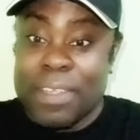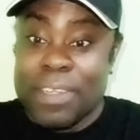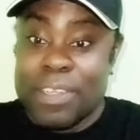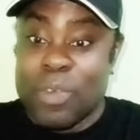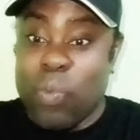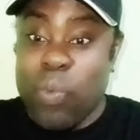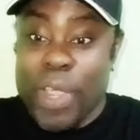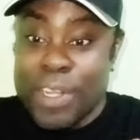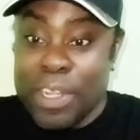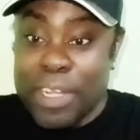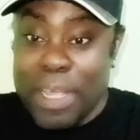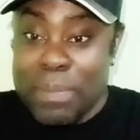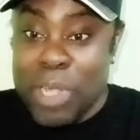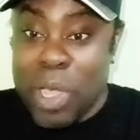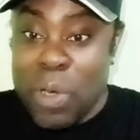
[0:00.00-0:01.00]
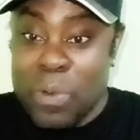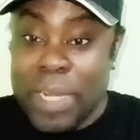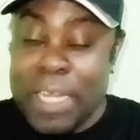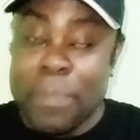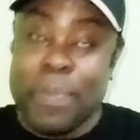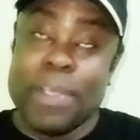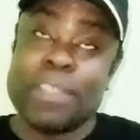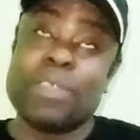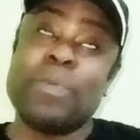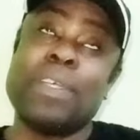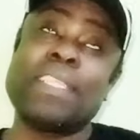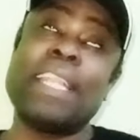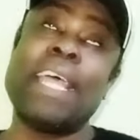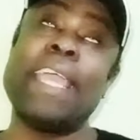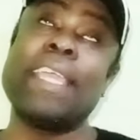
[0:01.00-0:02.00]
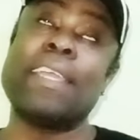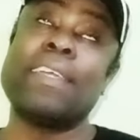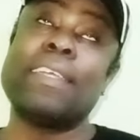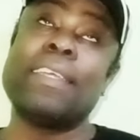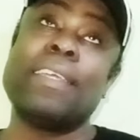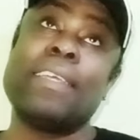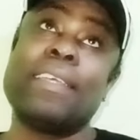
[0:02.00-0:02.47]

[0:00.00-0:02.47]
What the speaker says: The window them down and the person was like,